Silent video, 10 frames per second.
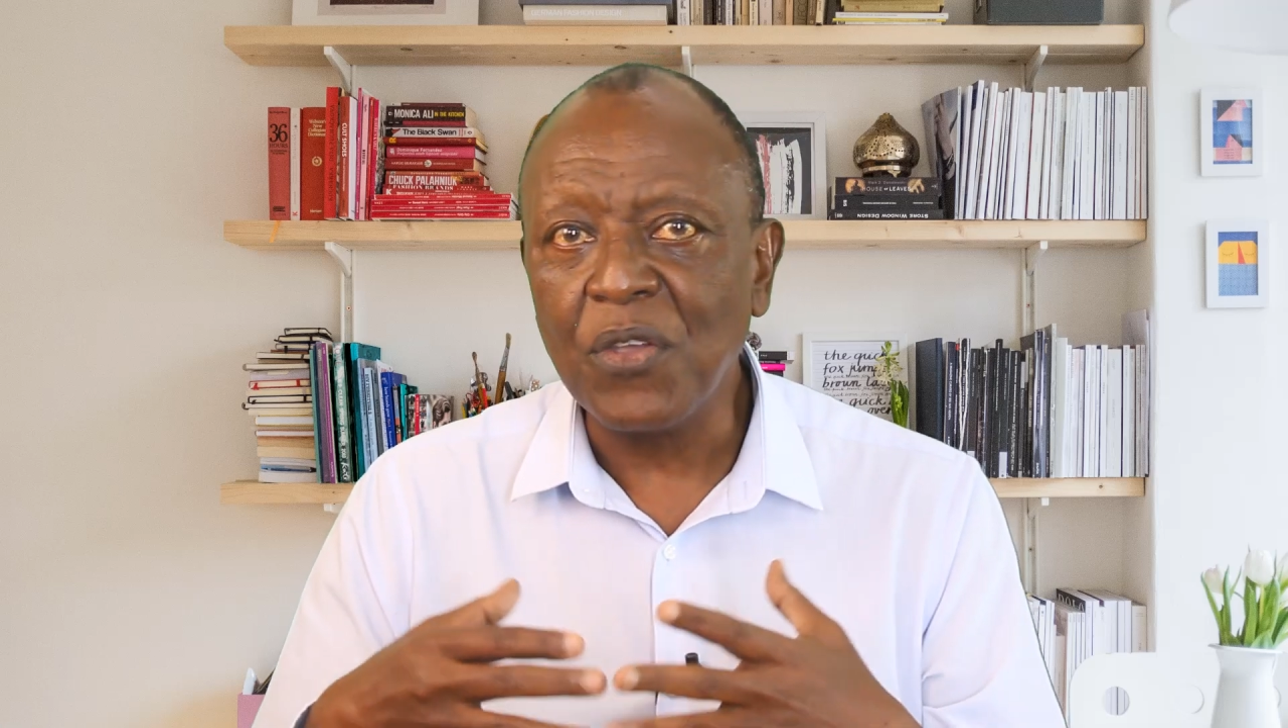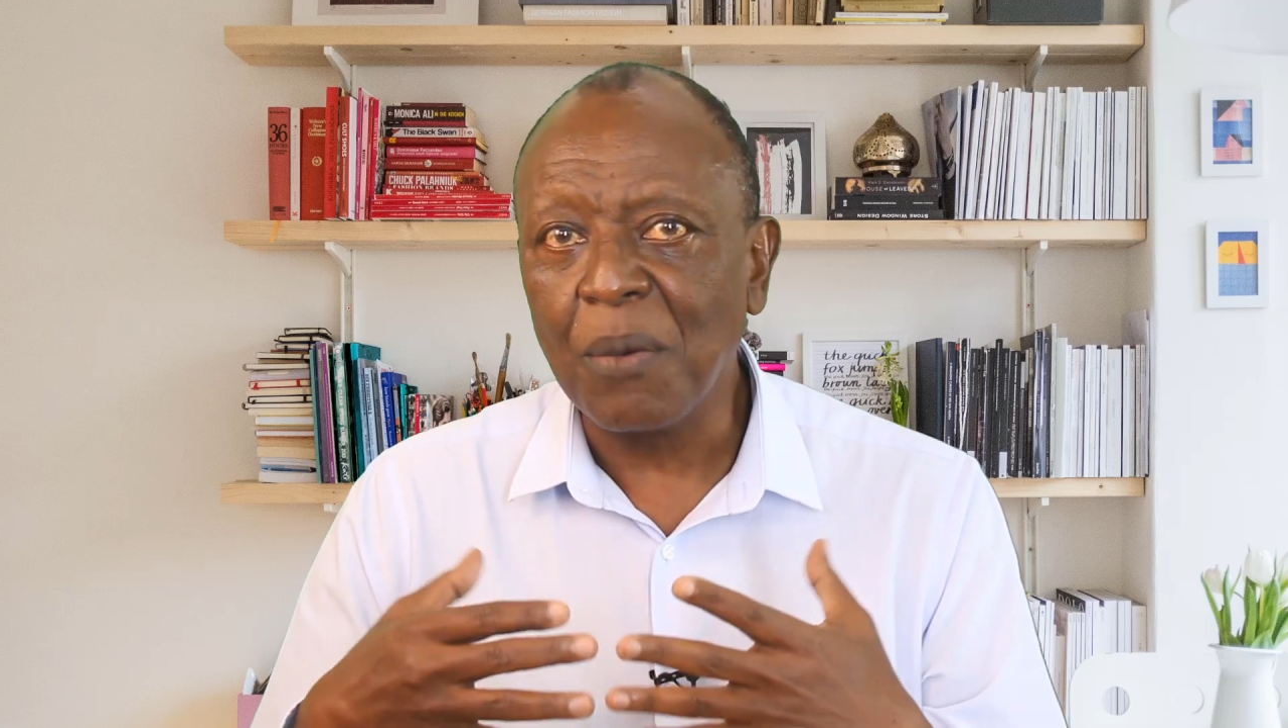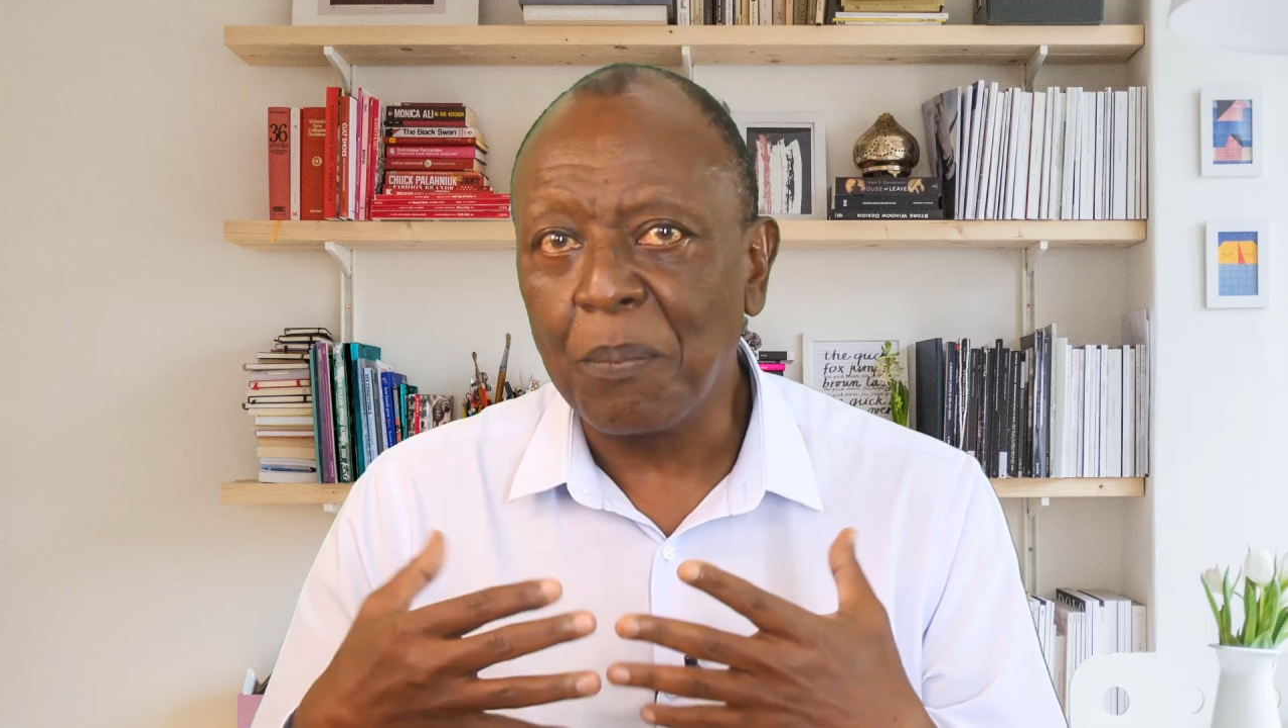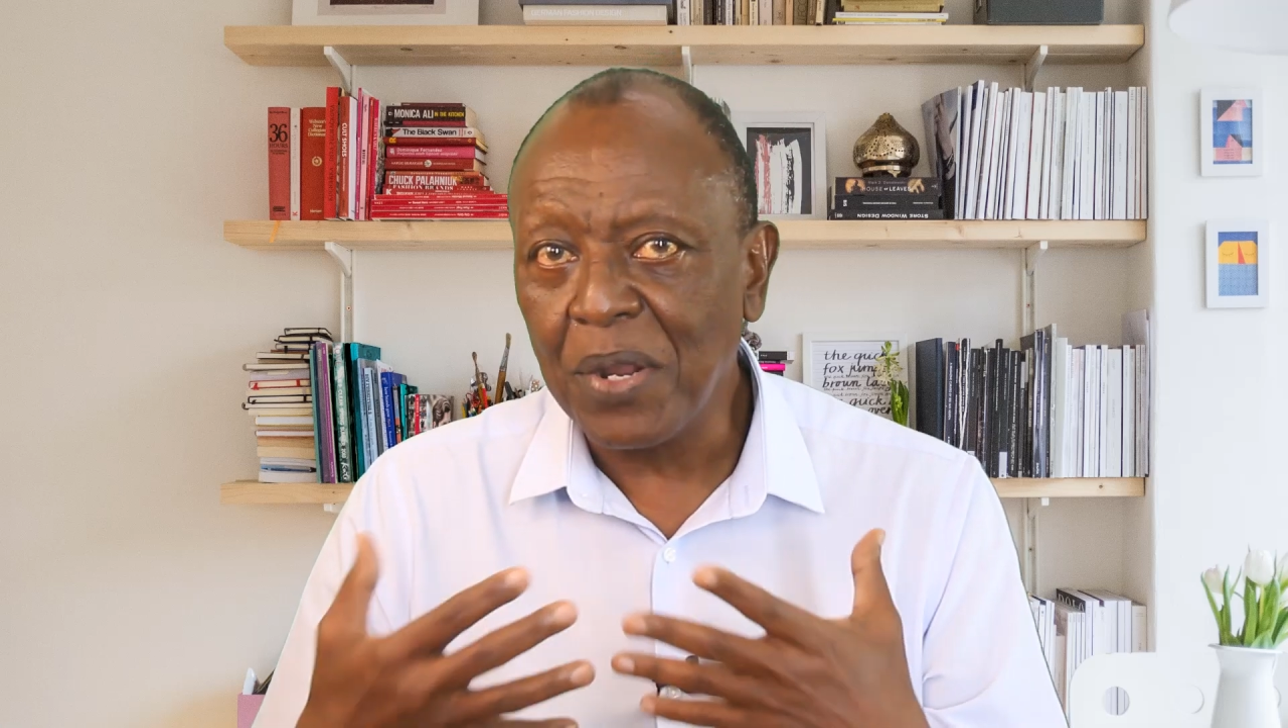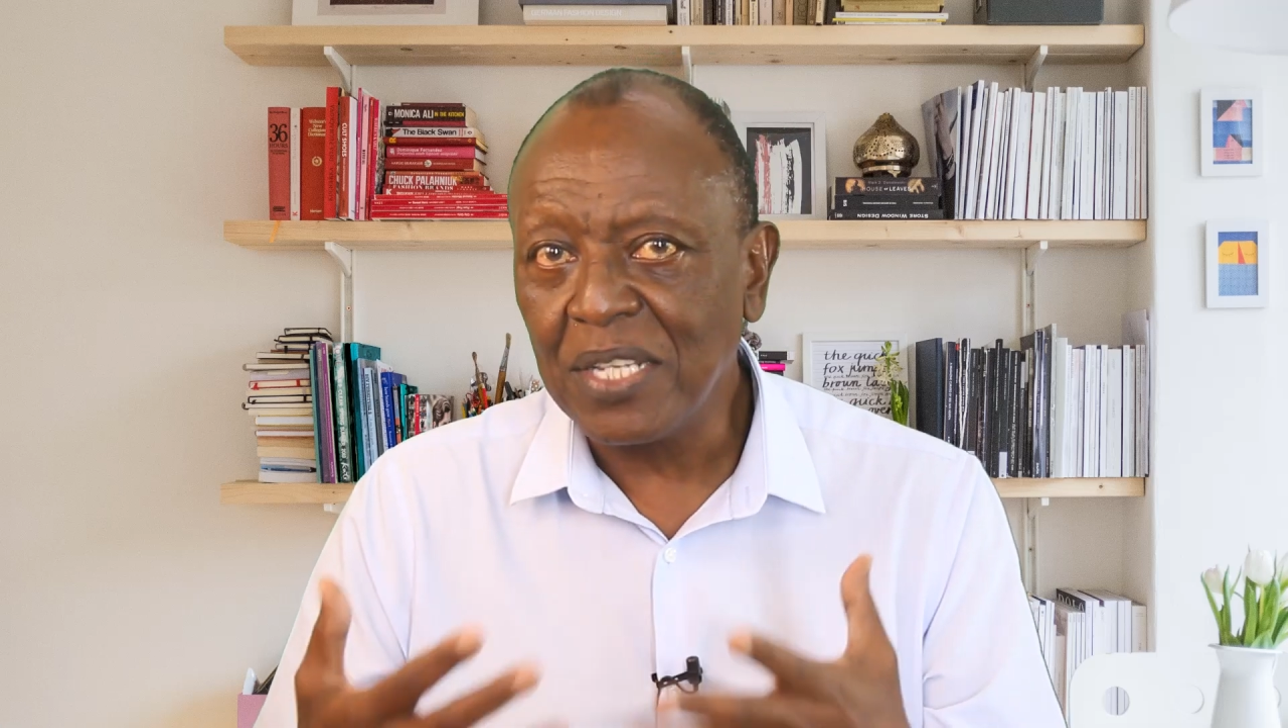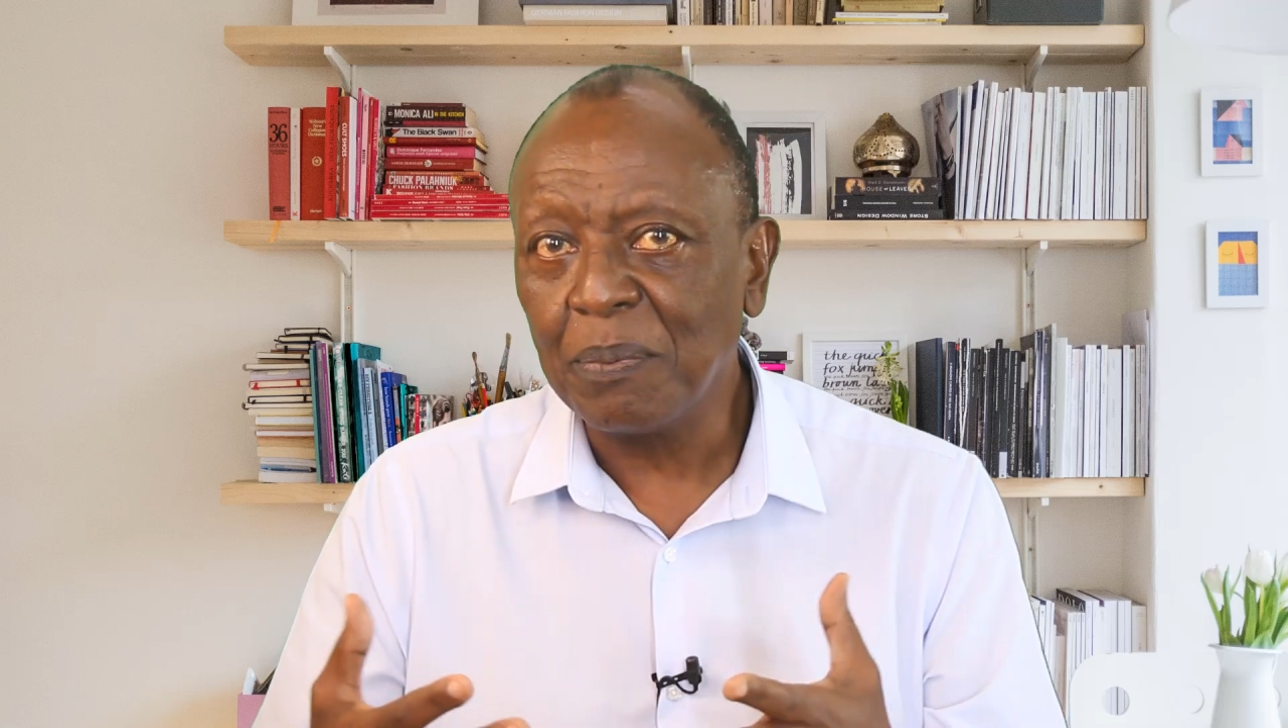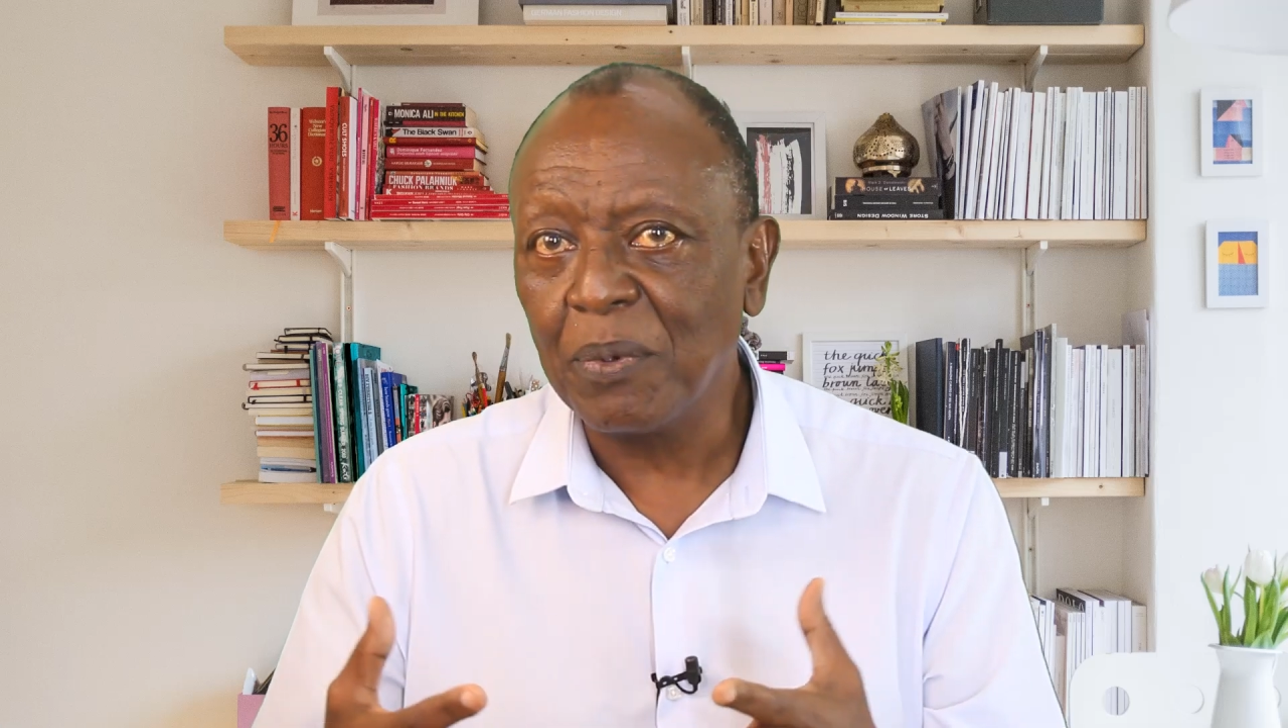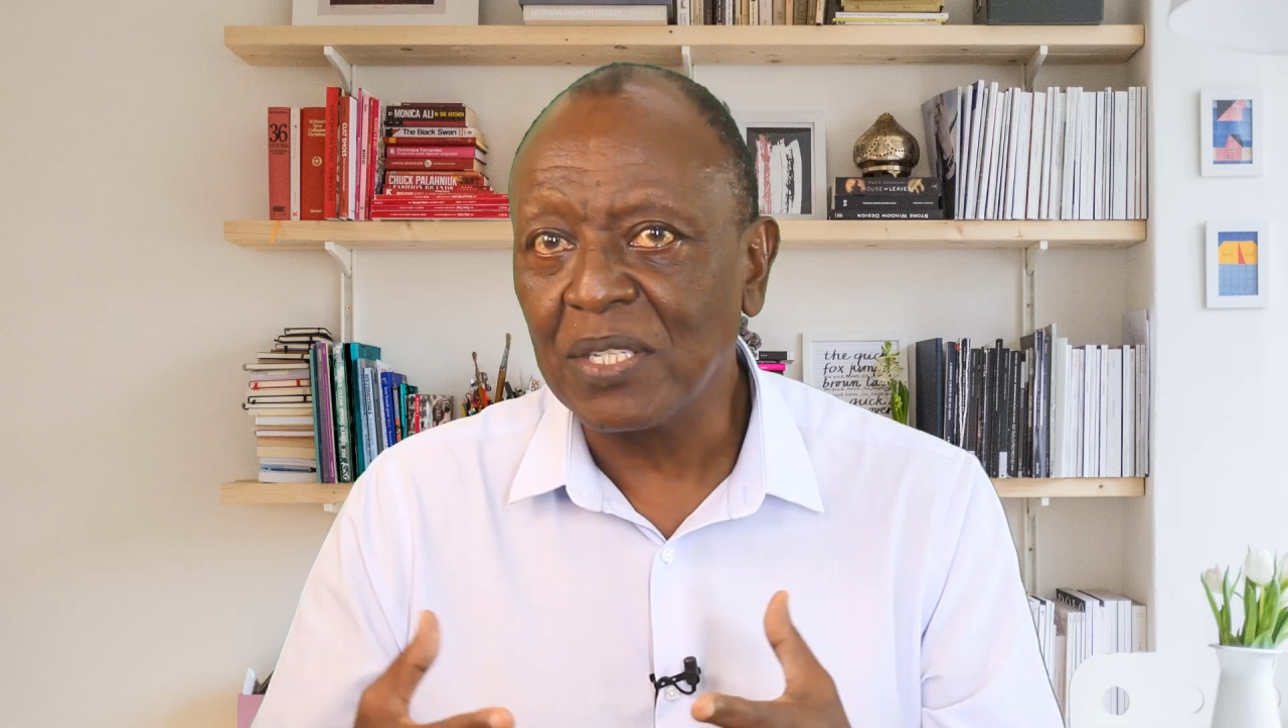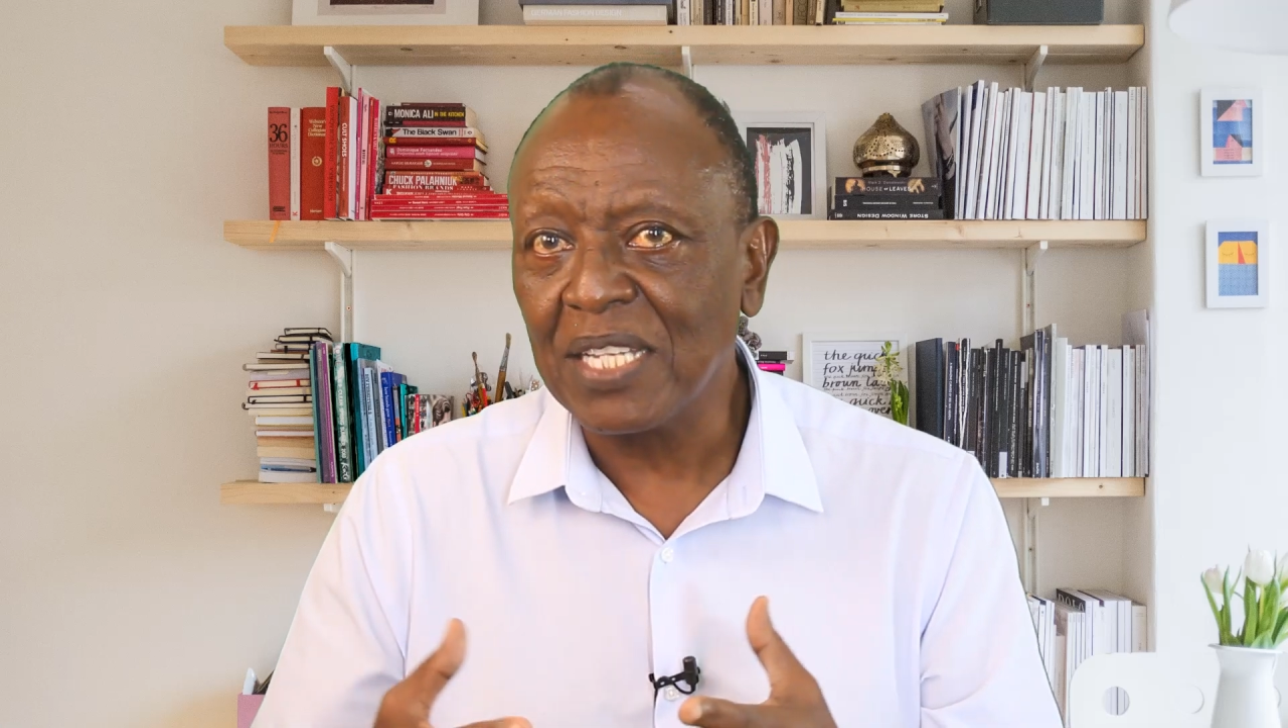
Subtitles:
your principal